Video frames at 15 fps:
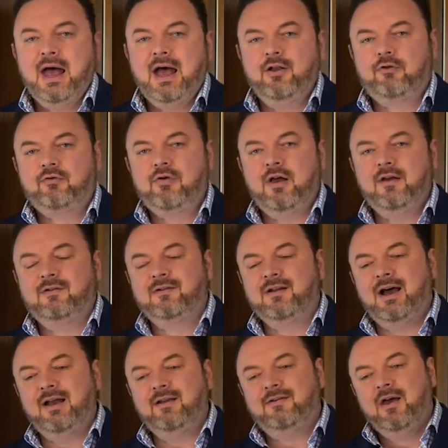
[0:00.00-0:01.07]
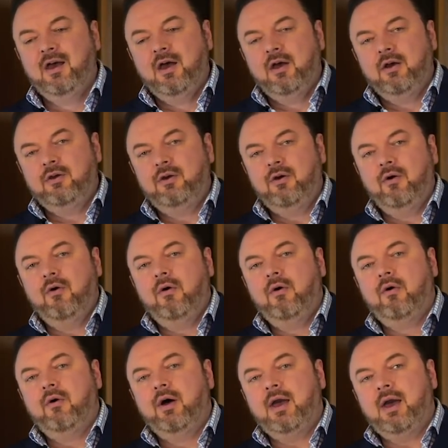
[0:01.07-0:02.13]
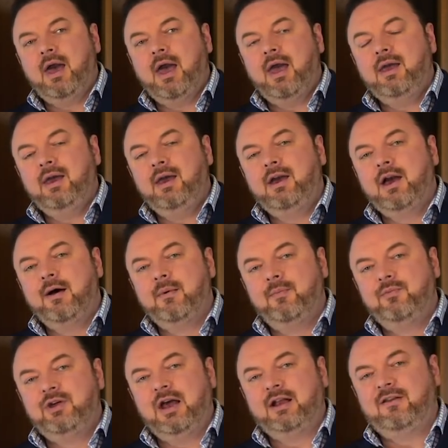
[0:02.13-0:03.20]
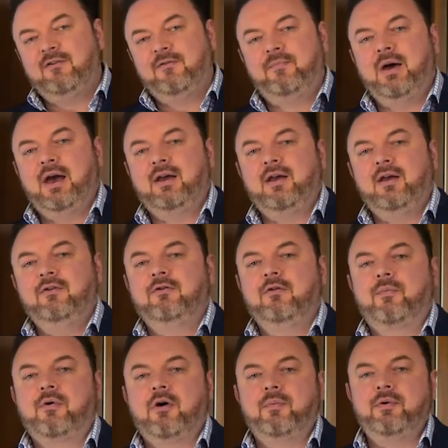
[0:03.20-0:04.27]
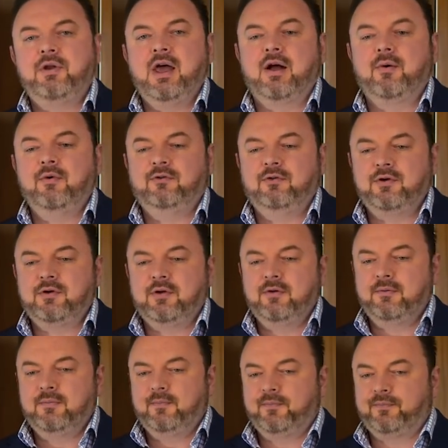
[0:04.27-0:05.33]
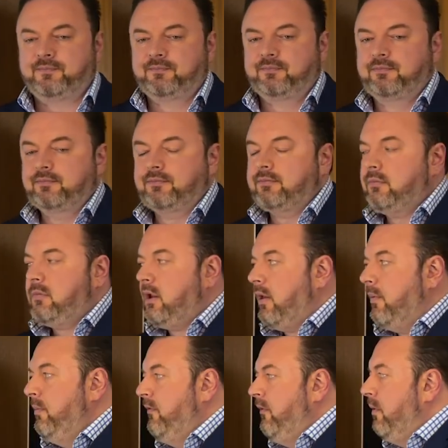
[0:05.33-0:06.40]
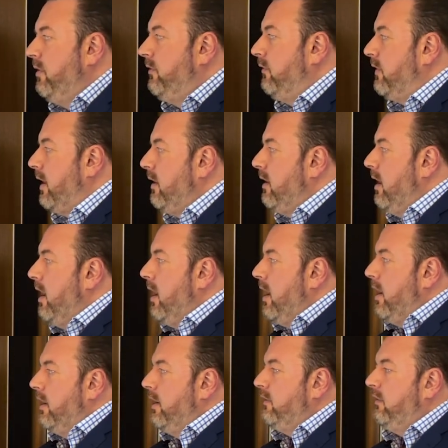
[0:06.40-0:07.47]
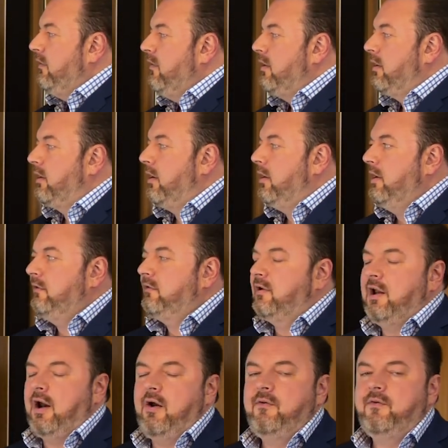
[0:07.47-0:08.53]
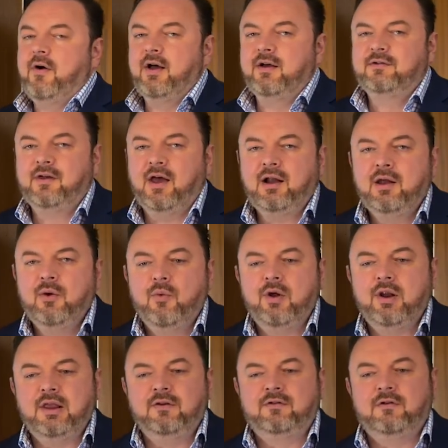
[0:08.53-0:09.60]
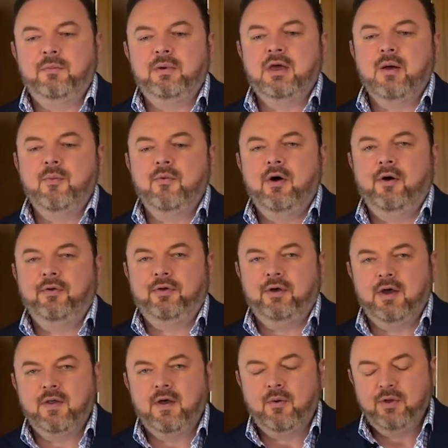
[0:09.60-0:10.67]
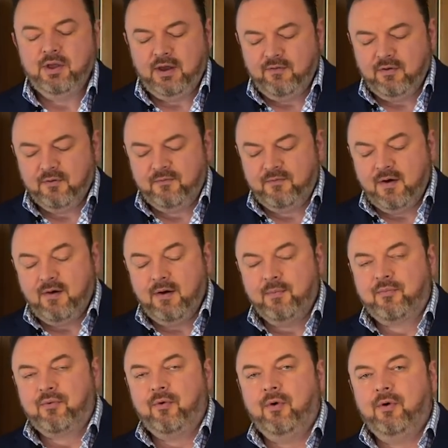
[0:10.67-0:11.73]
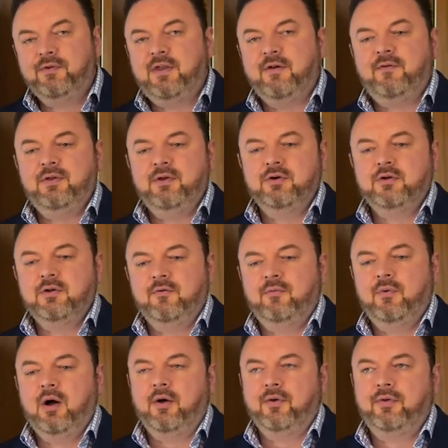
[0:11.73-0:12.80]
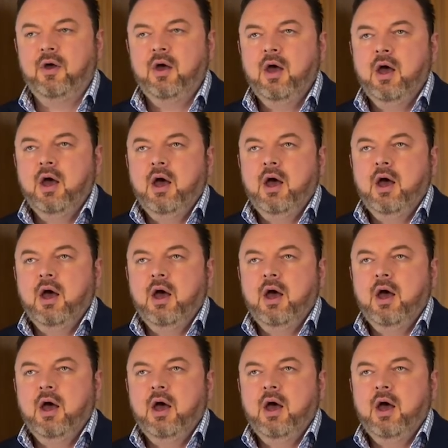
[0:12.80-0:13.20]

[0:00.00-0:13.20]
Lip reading: and translate your income objective back into property acquisition. Before we do that, let's clarify exactly what it is to become wealthy. And I want to give you a very broad definition of wealth.